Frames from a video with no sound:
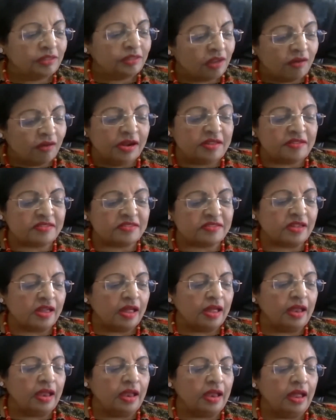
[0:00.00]
Third is
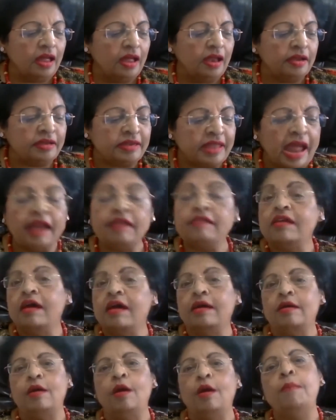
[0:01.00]

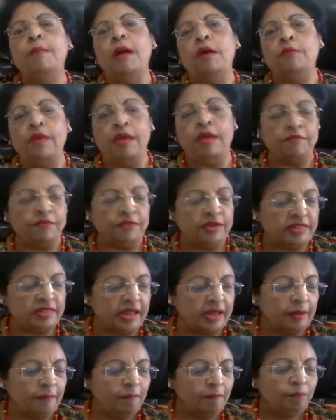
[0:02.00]
data above
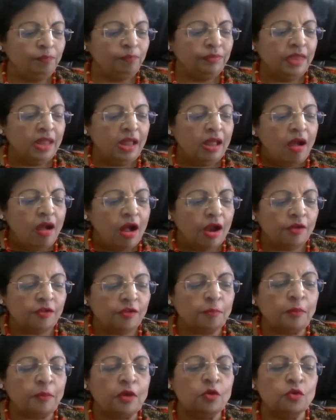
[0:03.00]
everything.
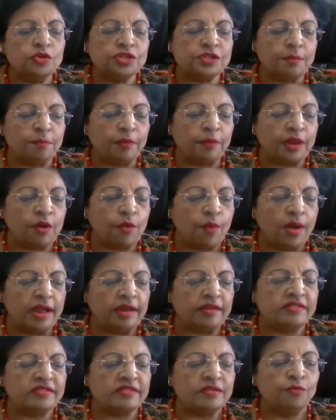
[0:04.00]
Entrepreneurship
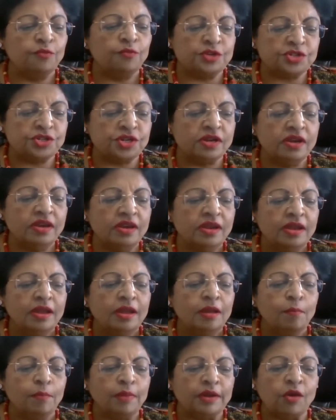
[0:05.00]
requires vision,
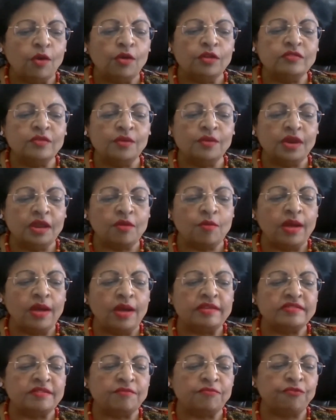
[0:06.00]
but also
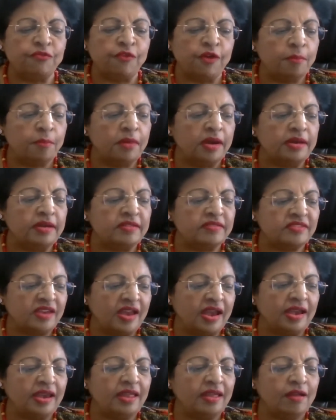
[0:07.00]
requires a firm
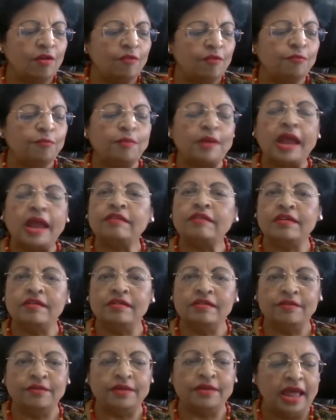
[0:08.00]
understanding of
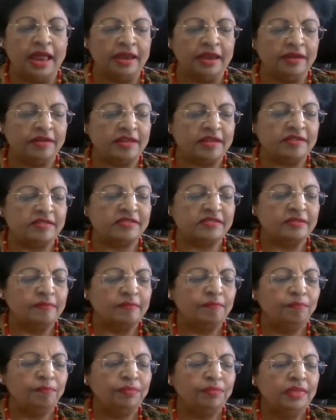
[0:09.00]
practical realities.